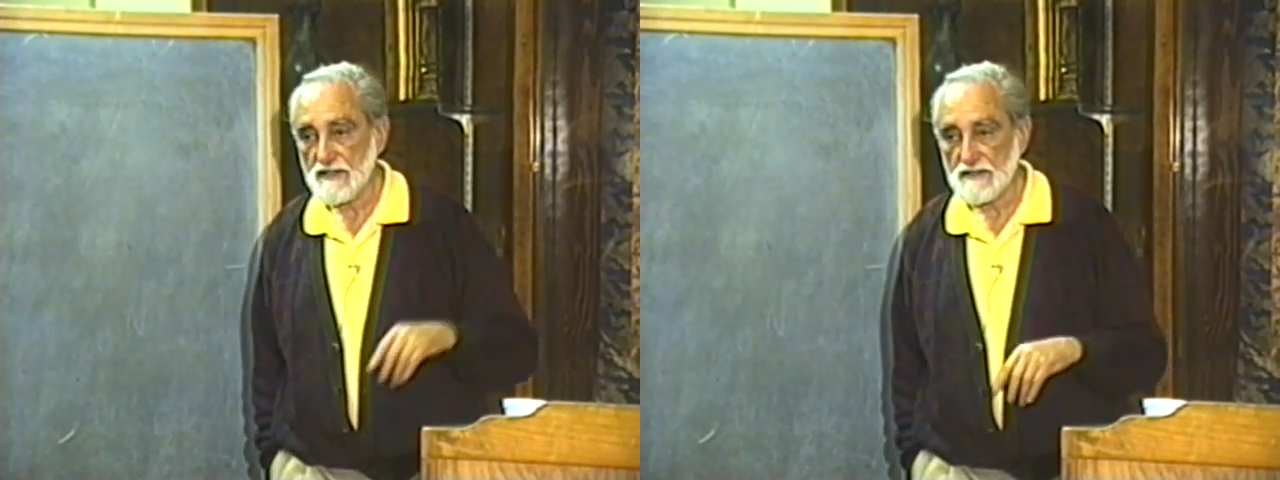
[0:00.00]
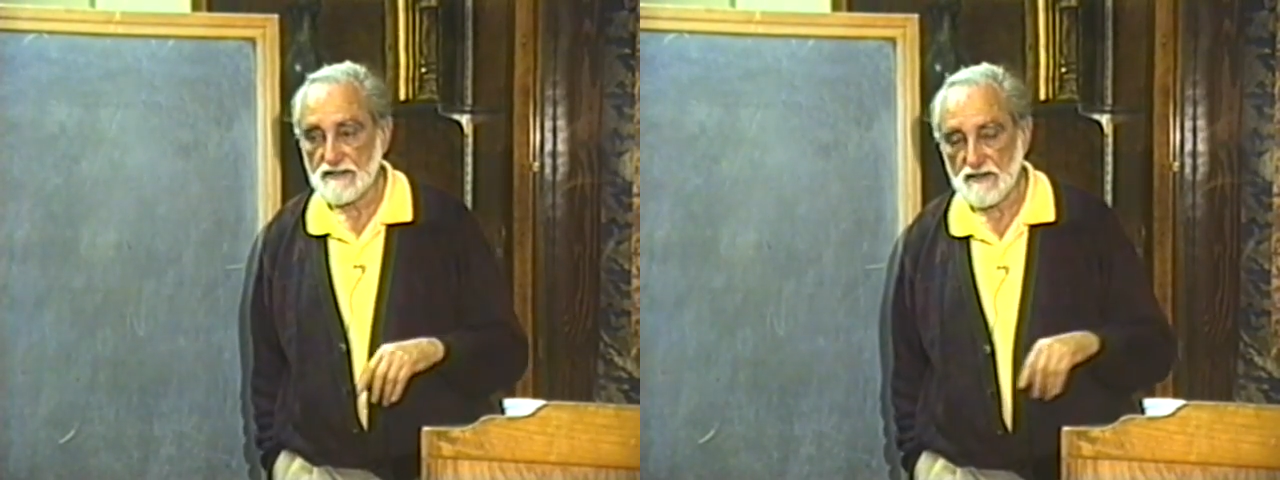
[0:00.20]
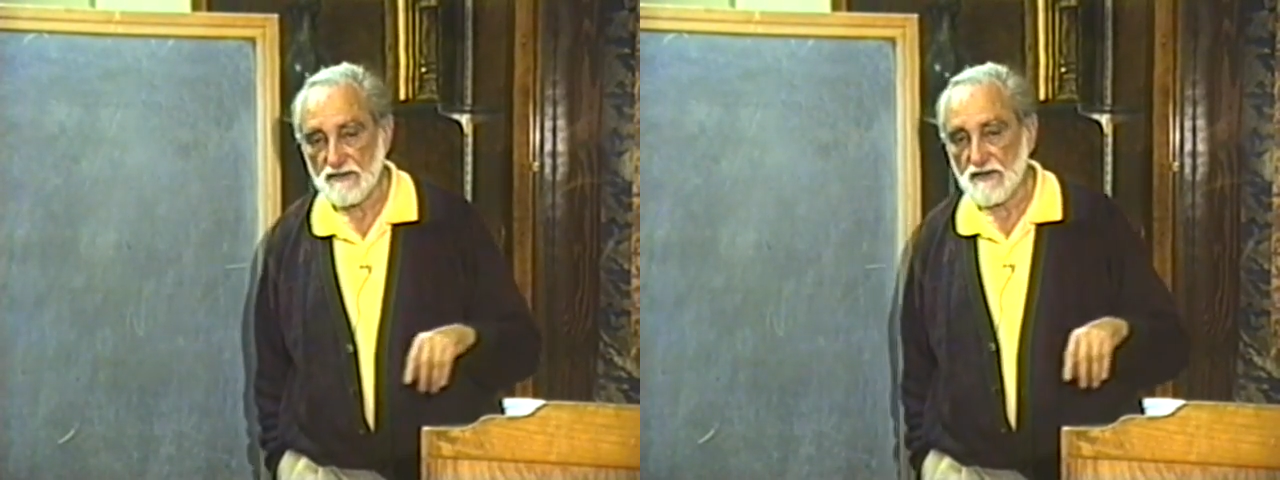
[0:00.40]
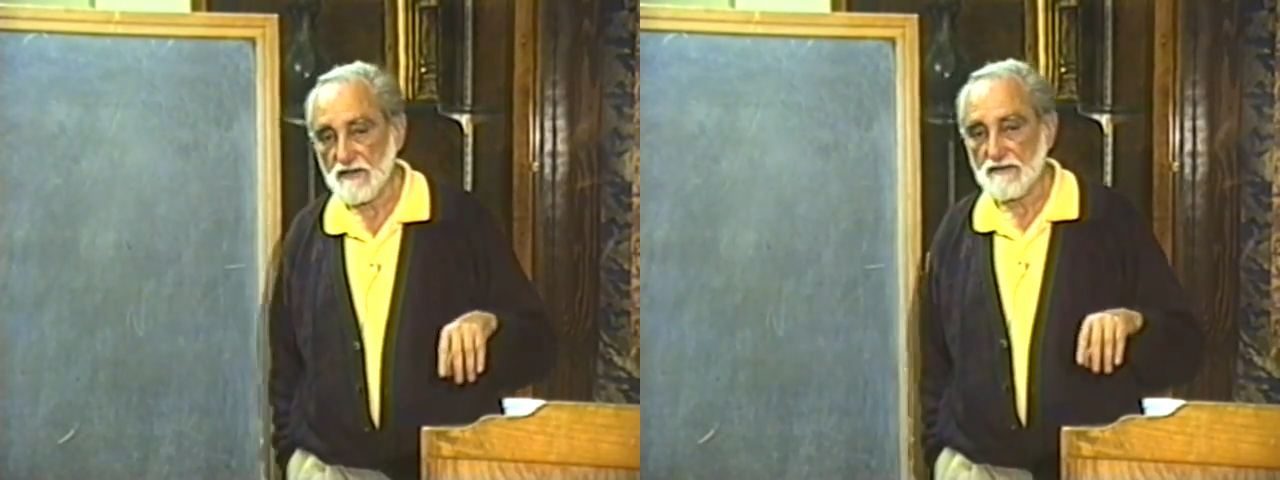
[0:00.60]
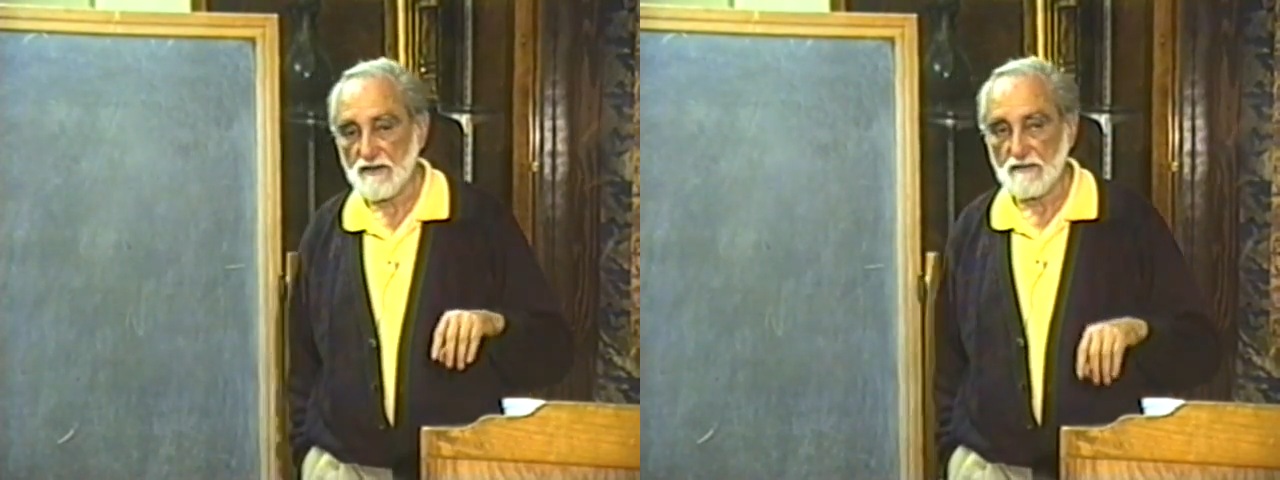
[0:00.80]
He is the
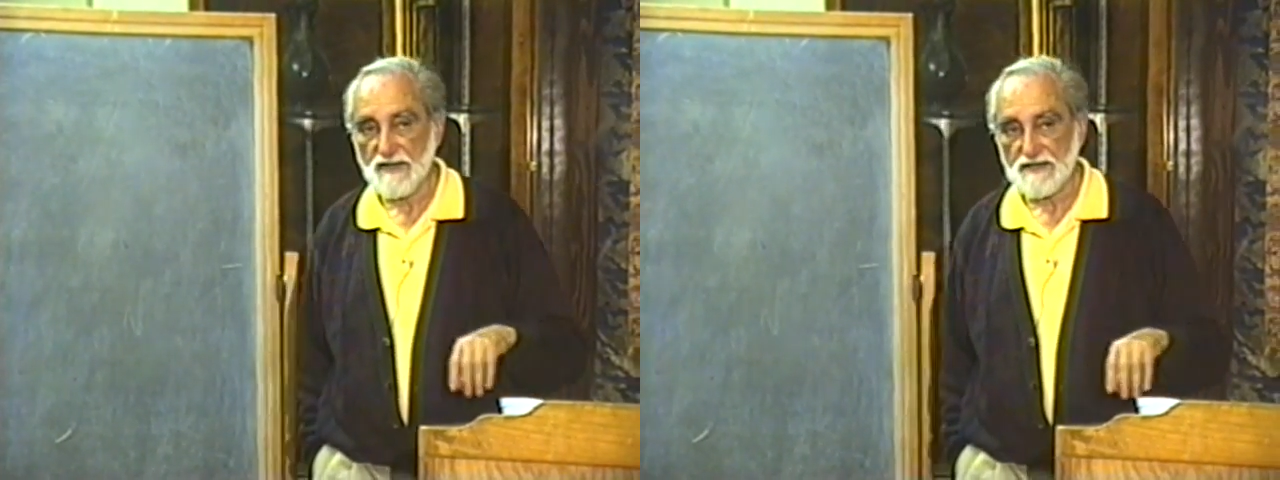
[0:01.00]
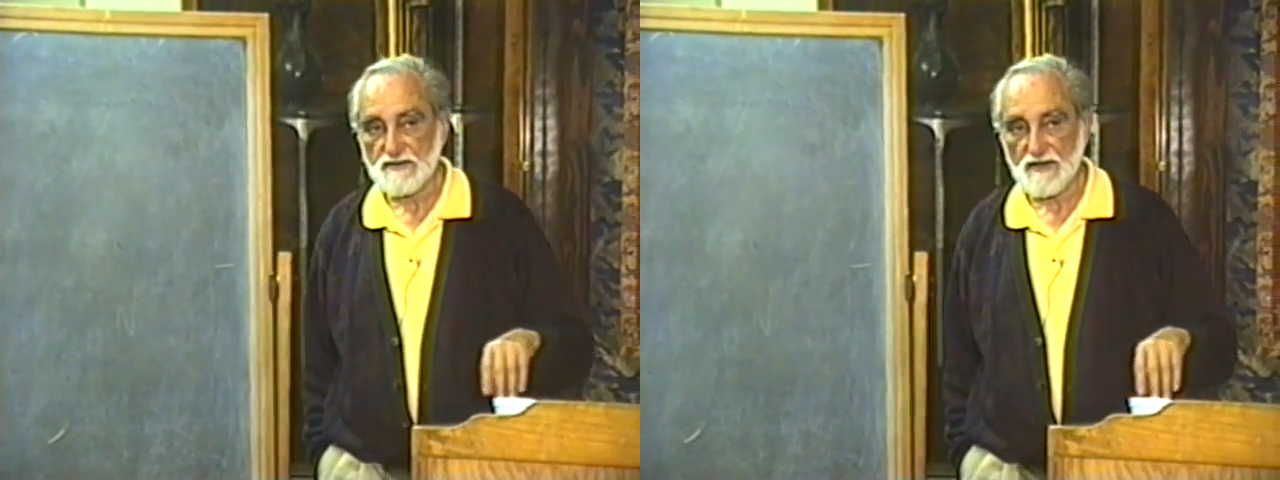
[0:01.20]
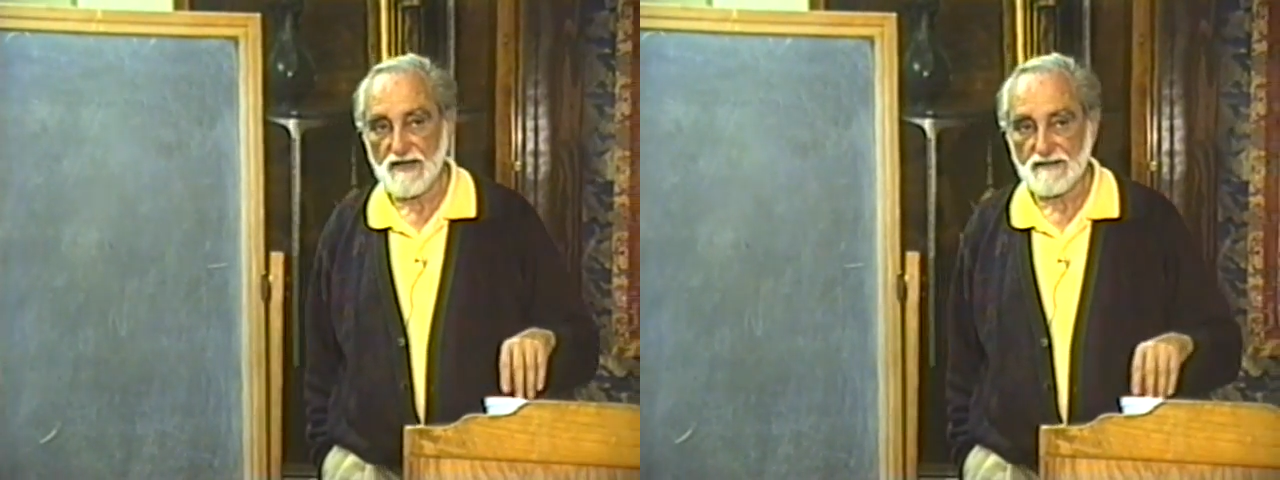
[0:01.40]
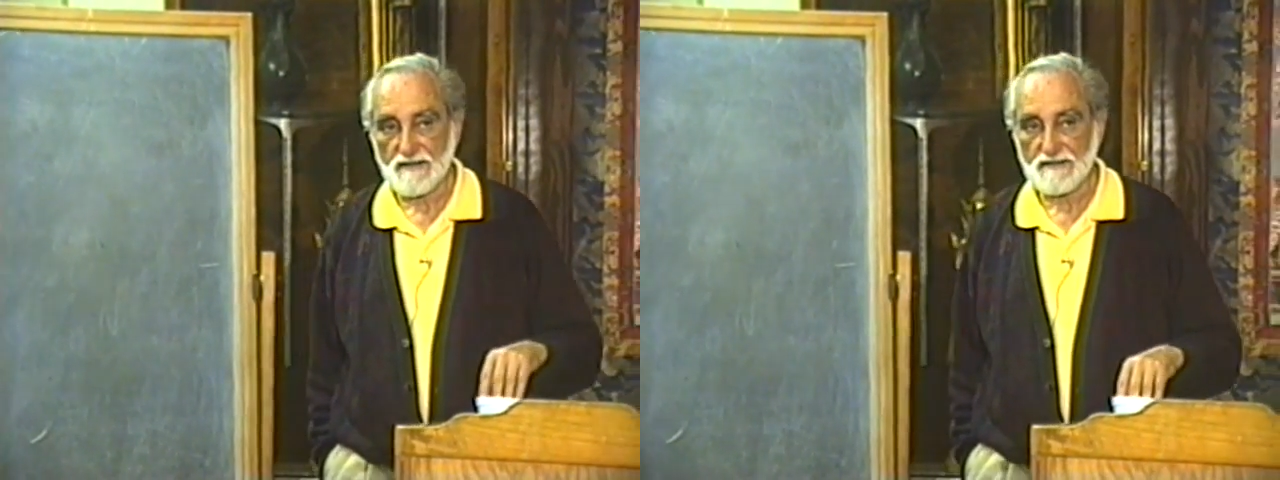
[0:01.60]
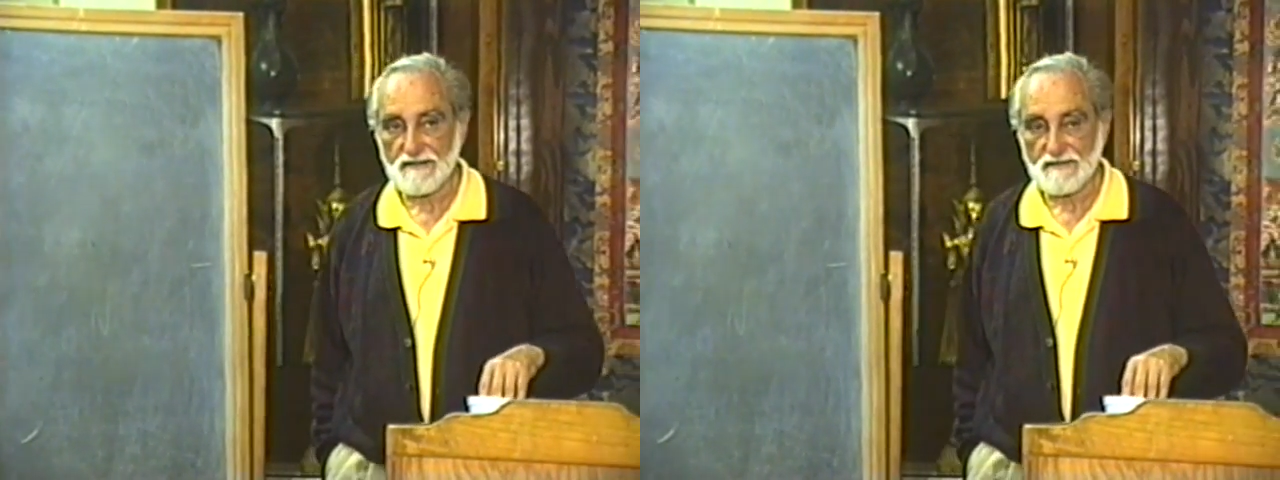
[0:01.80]
33rd
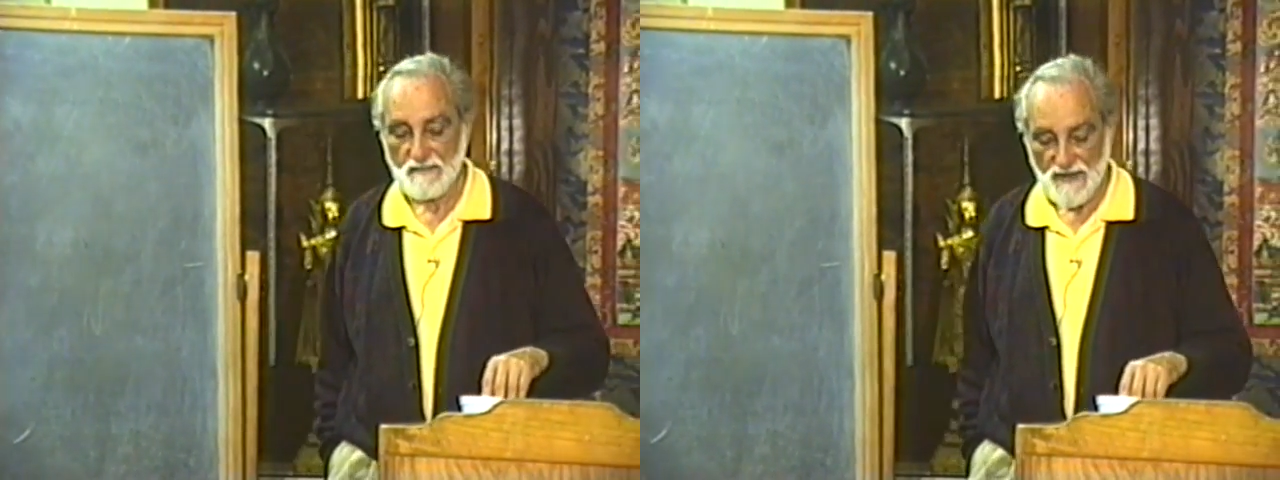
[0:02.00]
patriarchal